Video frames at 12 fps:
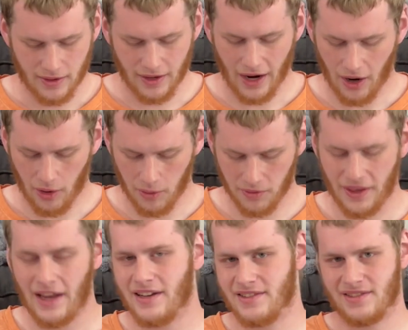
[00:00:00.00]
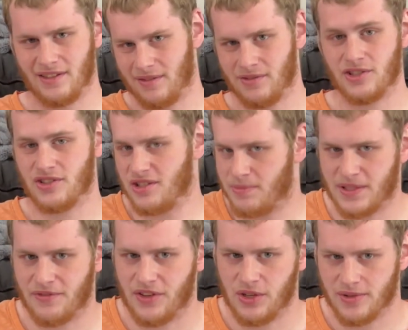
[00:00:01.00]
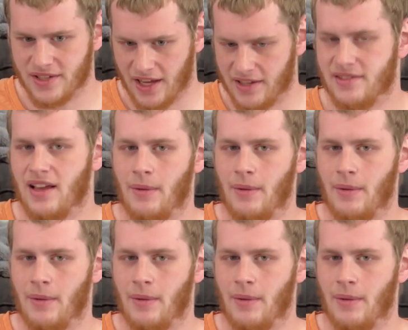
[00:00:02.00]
Now, that is just a specific use case.